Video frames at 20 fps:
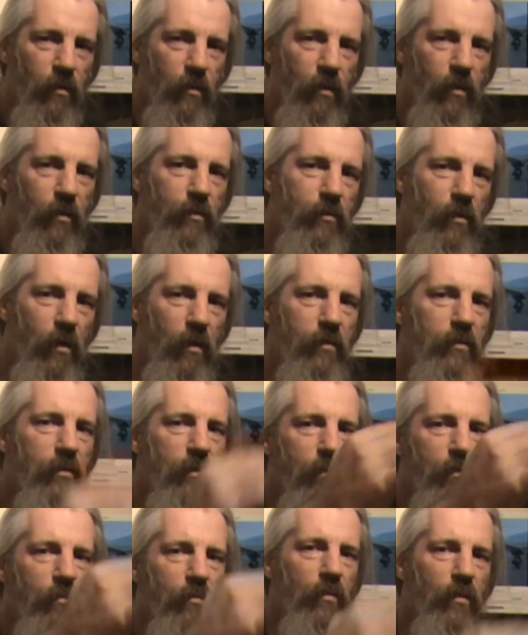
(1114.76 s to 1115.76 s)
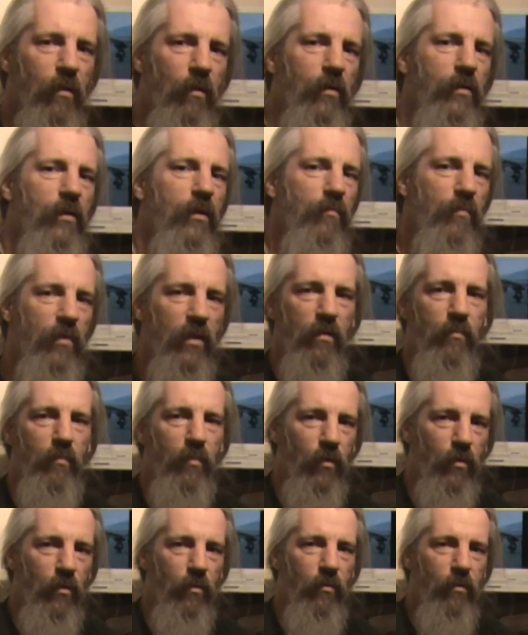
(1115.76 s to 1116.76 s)
and changed it to a 90-minute
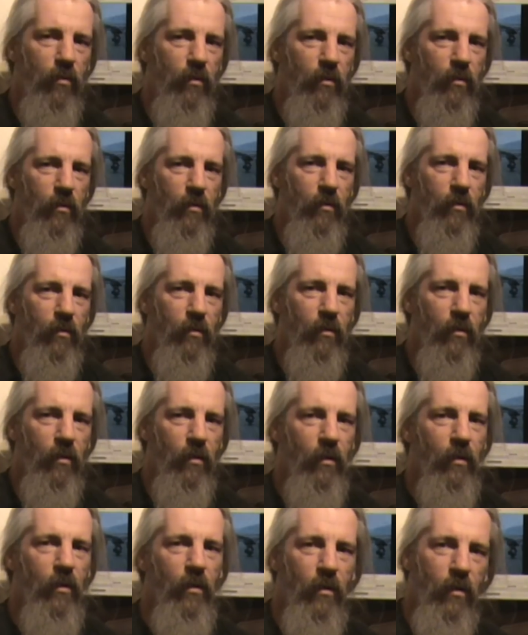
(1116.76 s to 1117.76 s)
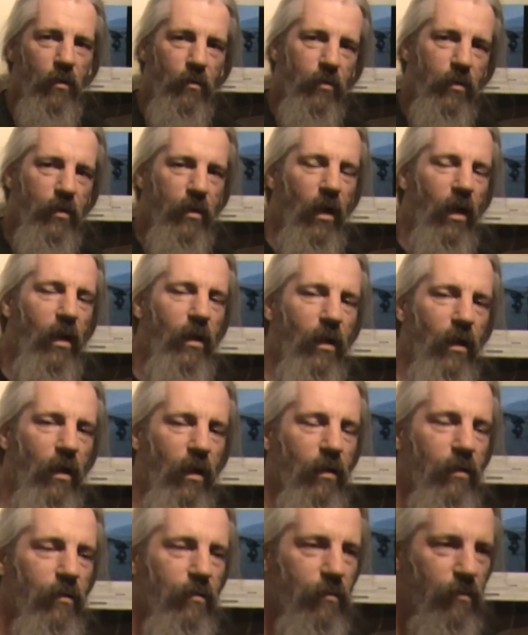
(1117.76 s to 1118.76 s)
boil, the colour
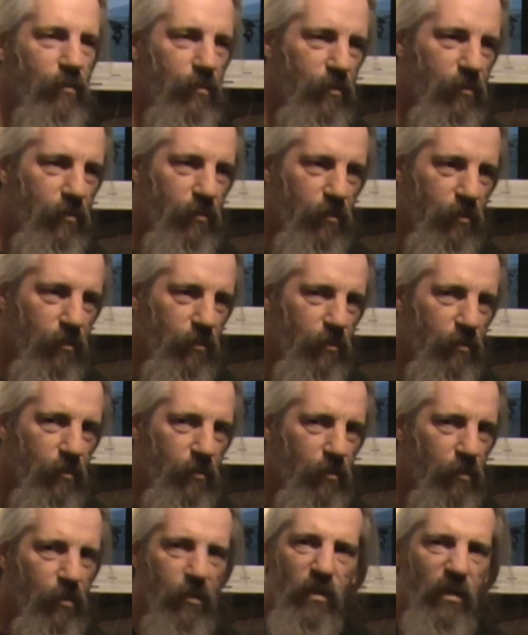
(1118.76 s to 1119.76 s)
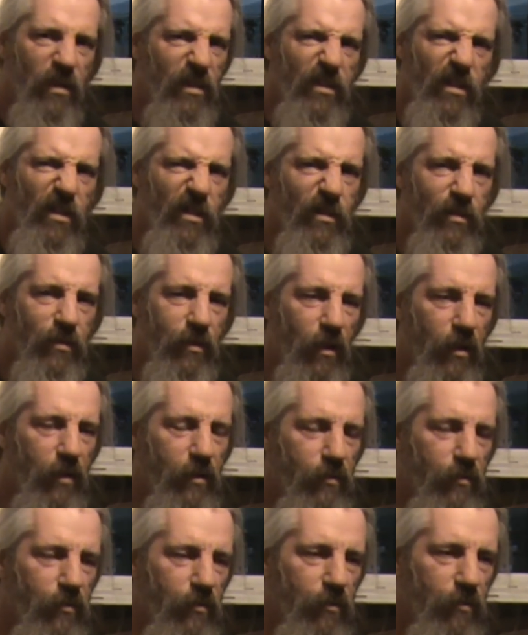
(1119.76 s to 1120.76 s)
didn't change,